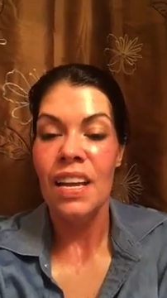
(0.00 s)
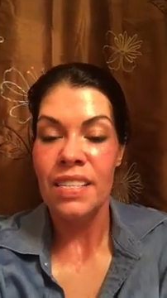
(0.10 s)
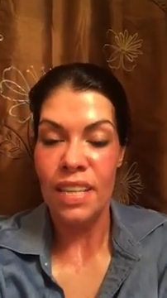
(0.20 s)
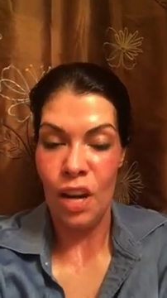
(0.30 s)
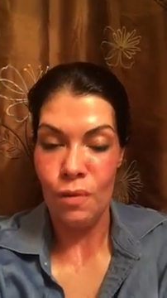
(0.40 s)

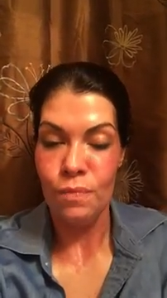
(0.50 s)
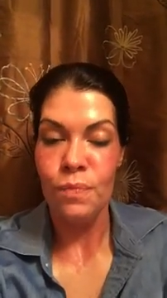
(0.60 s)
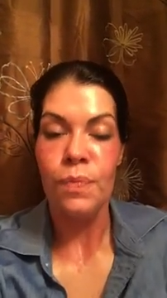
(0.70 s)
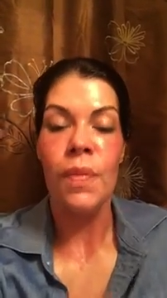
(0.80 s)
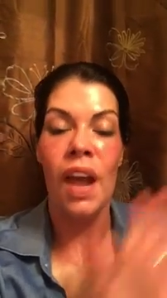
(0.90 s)
So,
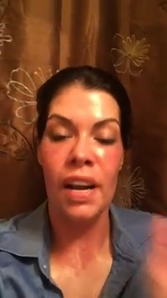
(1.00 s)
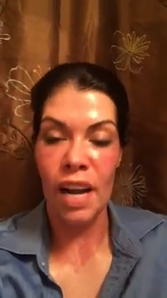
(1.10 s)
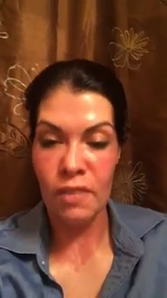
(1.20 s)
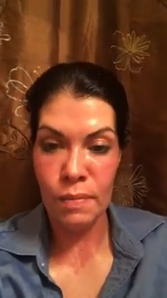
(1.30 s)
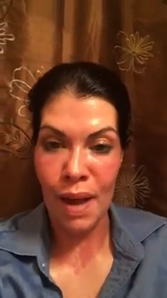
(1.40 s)

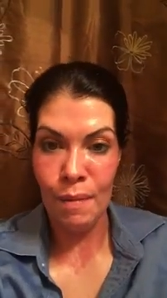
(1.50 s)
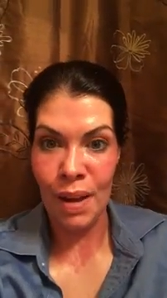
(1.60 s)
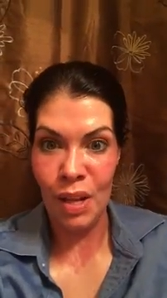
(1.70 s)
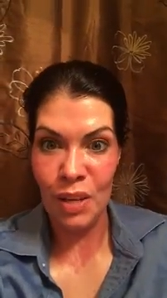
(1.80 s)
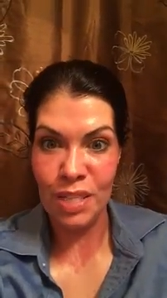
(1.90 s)
enough about
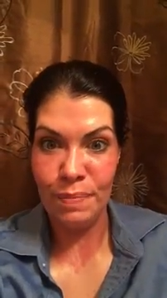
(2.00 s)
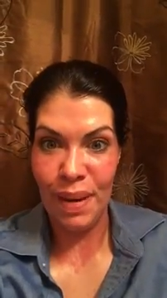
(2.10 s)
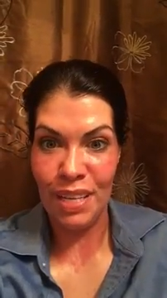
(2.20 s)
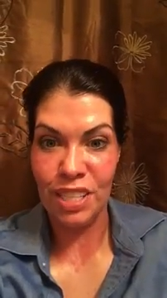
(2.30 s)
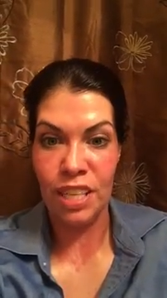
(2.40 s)
my little
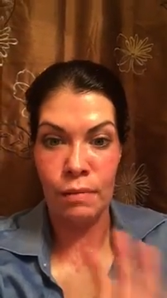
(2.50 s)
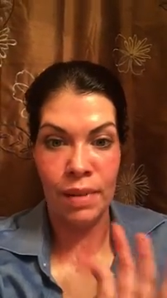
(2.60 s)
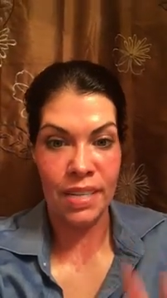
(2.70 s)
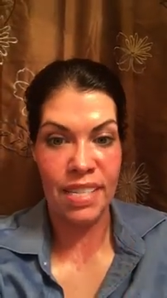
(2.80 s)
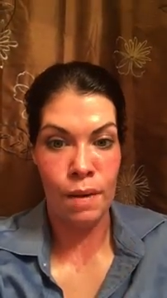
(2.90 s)
speech, and I'm
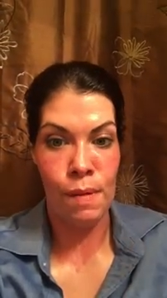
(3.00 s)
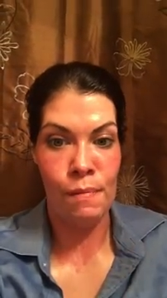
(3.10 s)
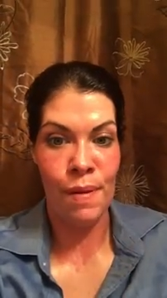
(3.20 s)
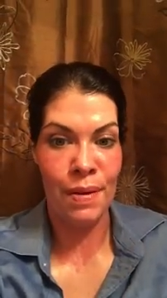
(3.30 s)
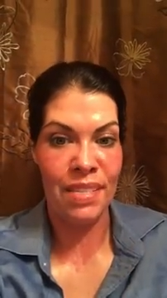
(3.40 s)
going to step
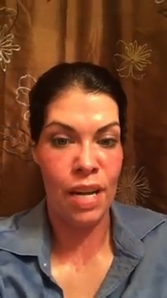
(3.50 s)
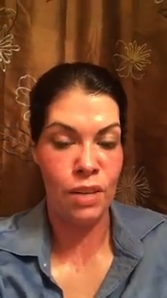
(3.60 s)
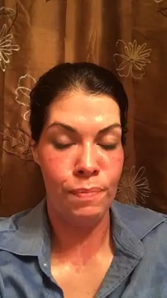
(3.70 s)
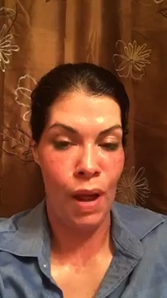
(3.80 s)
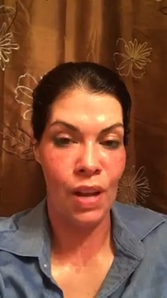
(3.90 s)
off my
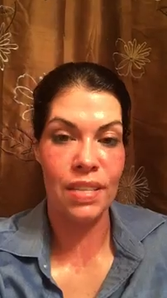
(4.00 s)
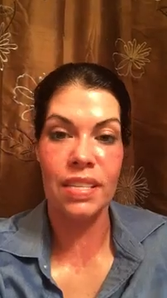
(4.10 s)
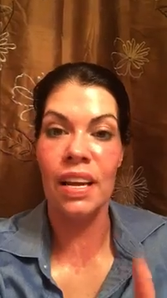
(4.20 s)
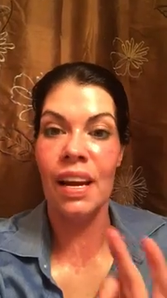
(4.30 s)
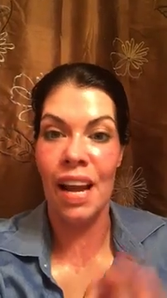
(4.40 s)

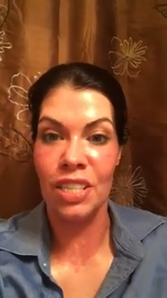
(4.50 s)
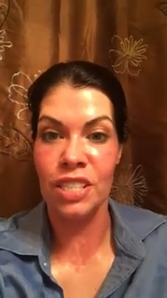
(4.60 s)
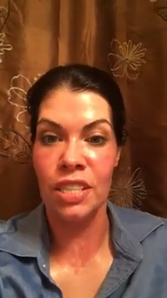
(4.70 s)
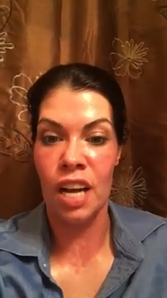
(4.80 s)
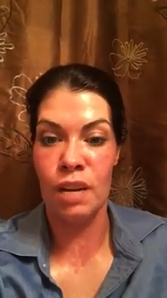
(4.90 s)
soapbox and
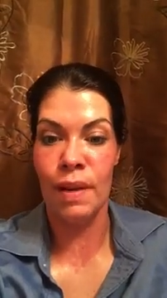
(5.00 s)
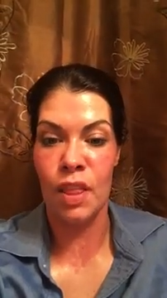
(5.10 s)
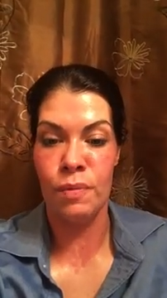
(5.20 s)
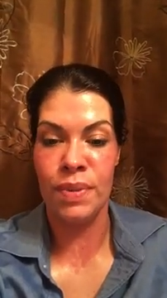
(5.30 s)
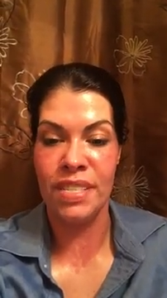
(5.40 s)
actually talk
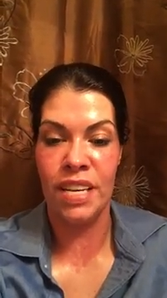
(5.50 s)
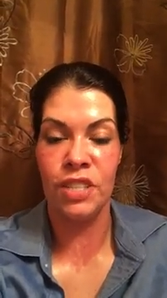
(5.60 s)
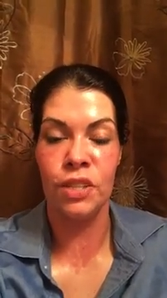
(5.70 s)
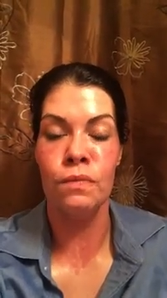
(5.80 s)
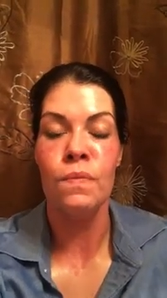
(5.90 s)
about the
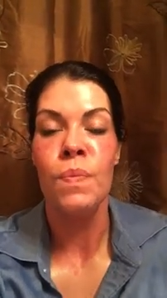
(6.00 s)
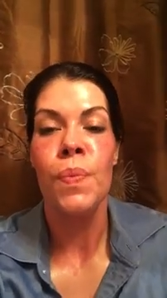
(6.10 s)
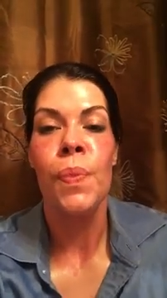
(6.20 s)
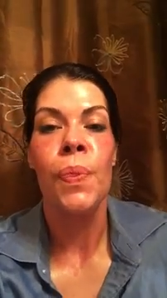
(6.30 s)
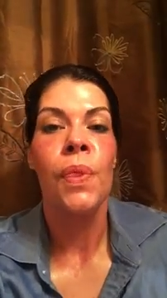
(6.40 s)
procedure.
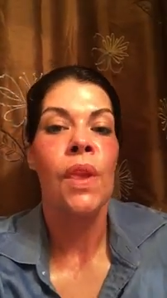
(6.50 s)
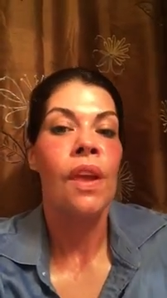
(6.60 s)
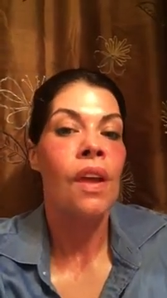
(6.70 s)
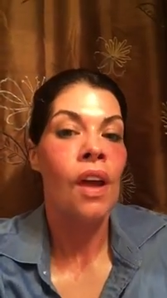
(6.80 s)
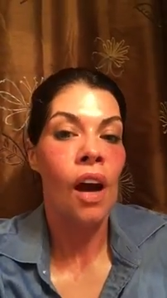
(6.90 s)

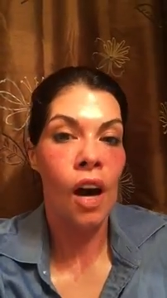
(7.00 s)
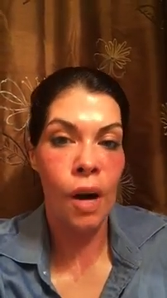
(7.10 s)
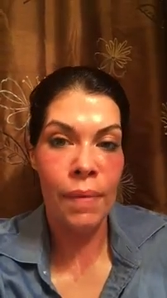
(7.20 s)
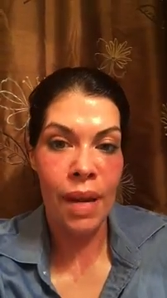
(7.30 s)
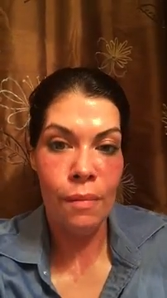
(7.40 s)

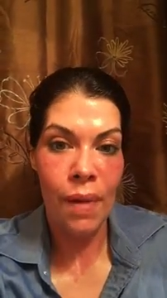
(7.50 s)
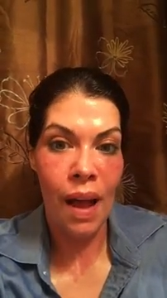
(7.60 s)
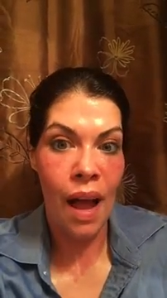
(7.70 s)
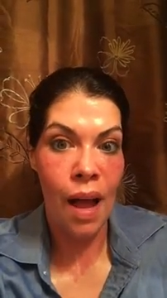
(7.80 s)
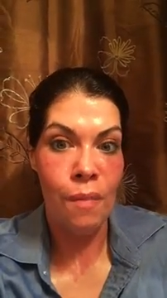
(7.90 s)
Erbium,
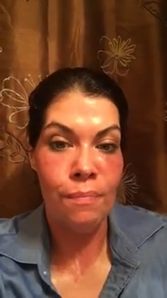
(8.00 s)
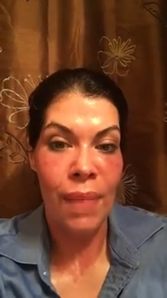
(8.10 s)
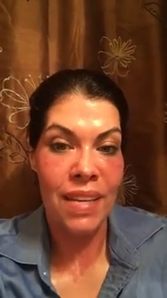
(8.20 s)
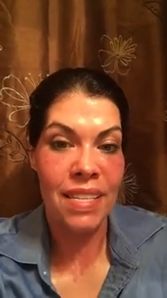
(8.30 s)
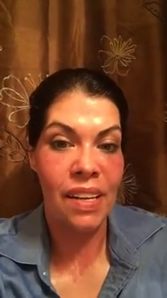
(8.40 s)

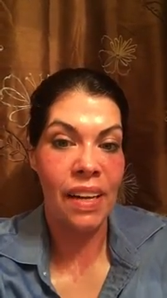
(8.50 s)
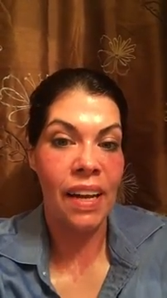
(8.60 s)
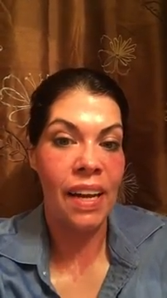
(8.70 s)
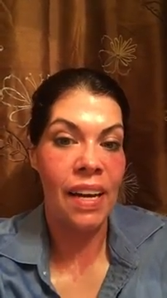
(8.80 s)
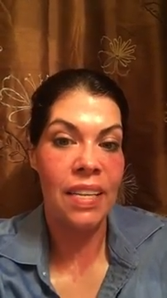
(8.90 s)

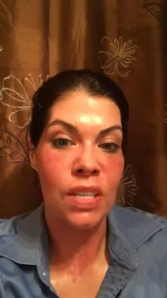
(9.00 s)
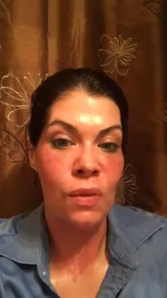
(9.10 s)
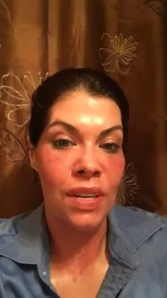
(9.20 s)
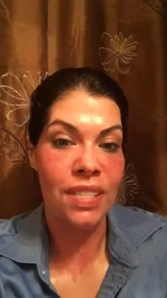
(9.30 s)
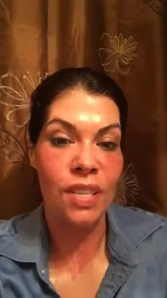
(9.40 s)
basically, it is
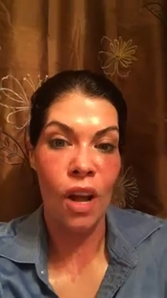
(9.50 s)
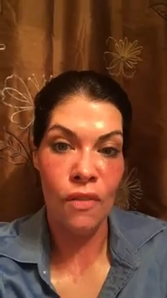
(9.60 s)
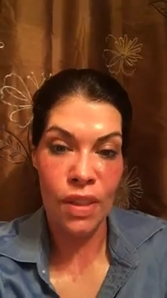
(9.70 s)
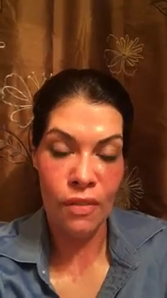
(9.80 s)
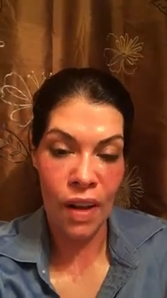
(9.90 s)
going to
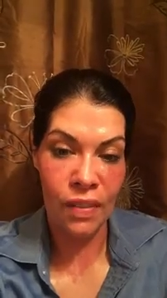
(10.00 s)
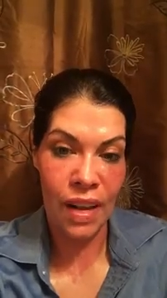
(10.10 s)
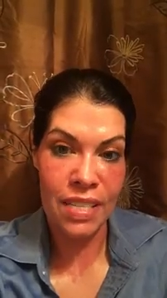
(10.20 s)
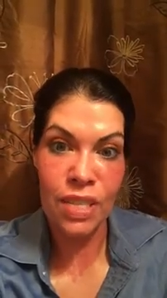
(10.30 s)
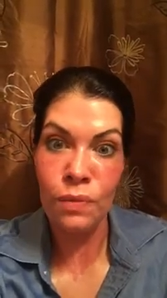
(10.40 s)
soften the fine
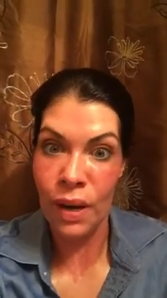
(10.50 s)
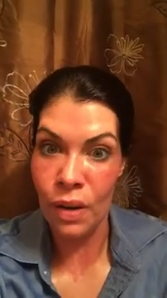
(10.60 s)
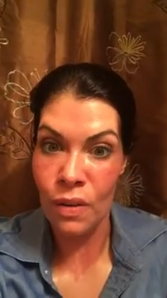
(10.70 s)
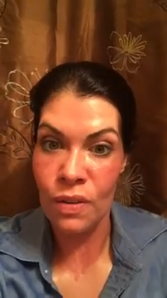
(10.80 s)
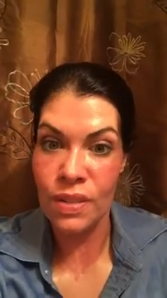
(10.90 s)
lines and
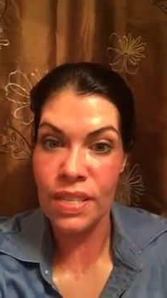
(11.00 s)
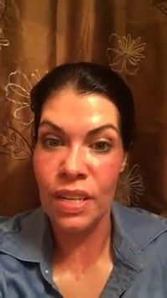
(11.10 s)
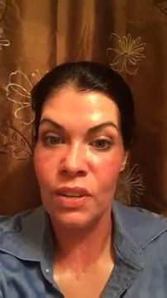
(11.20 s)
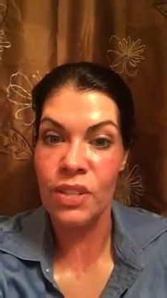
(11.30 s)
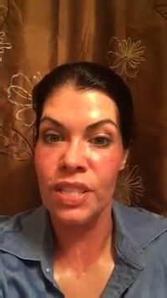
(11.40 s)
wrinkles
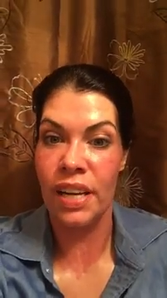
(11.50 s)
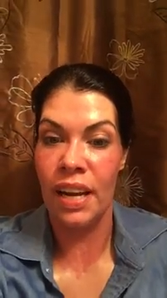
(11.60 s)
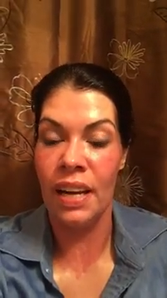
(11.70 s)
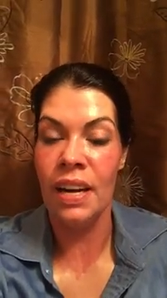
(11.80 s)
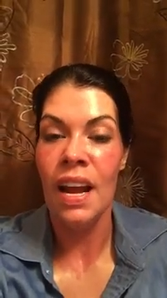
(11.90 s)
in your
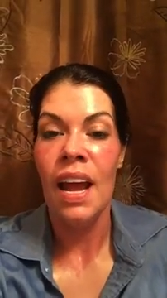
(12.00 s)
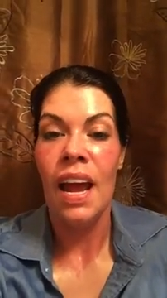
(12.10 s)
skin.